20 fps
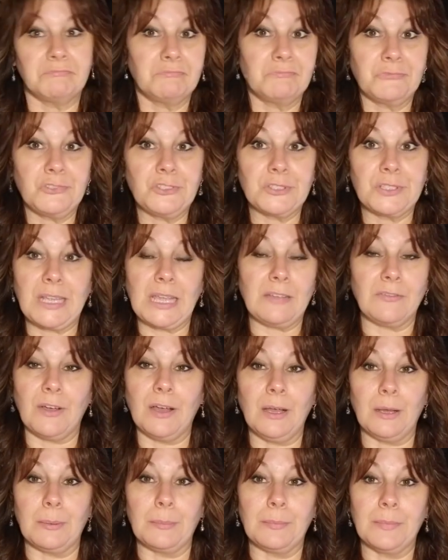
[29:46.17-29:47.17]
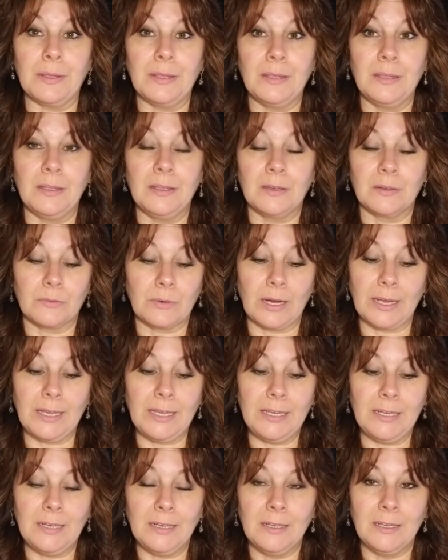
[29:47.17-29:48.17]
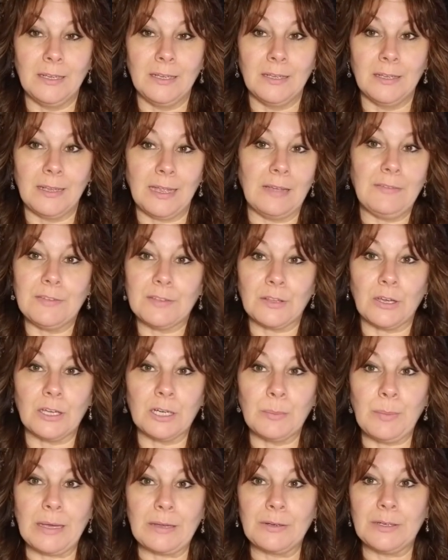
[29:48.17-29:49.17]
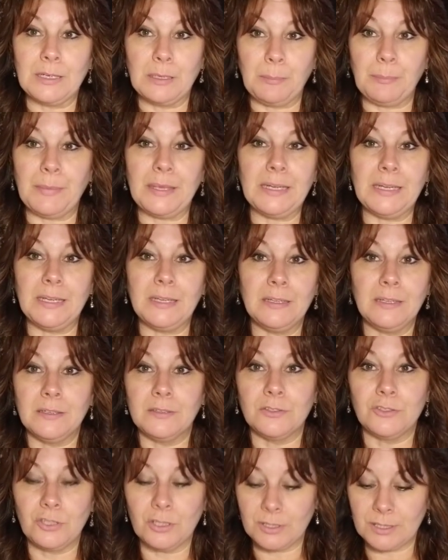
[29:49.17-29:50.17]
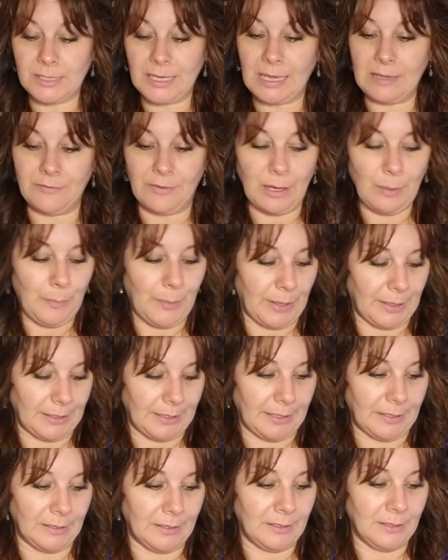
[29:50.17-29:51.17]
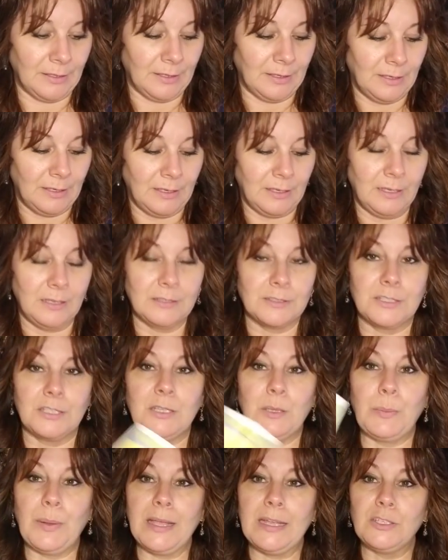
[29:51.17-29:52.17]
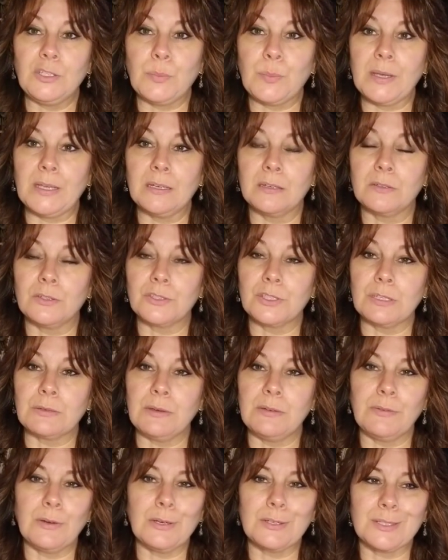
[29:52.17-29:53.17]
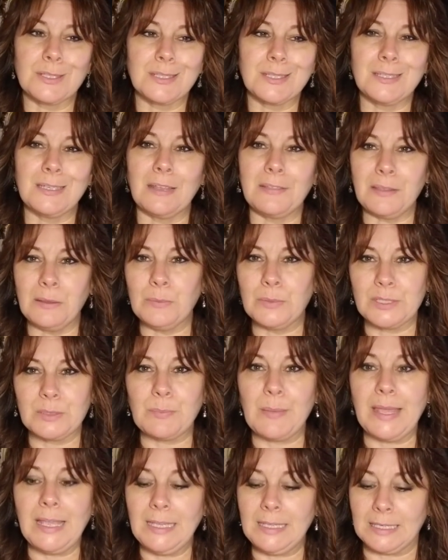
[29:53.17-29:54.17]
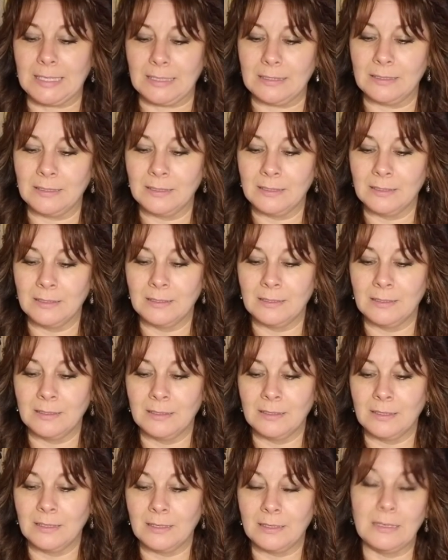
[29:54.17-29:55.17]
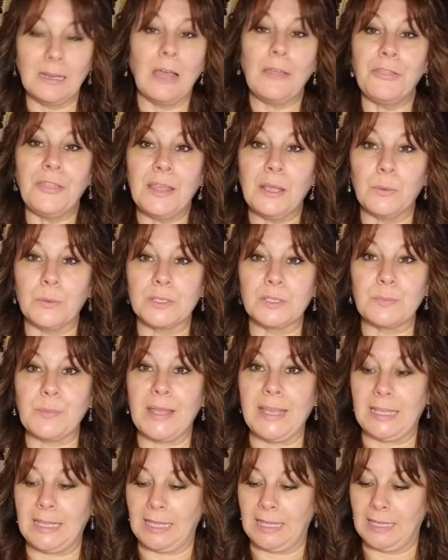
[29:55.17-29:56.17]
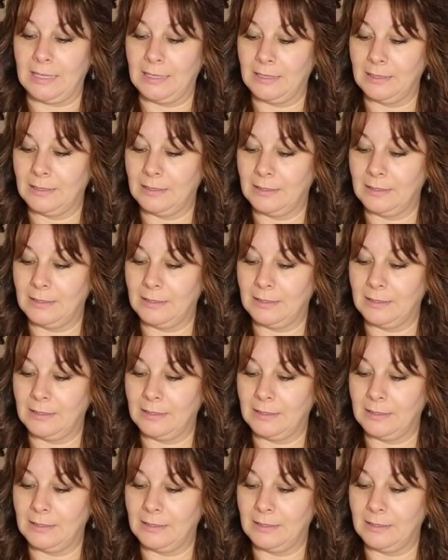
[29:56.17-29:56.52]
Just gave up, right? Haven't thought about it in a minute. Just gave up on it. To the Page of Pentacles in reverse because nothing was making. Nothing was making.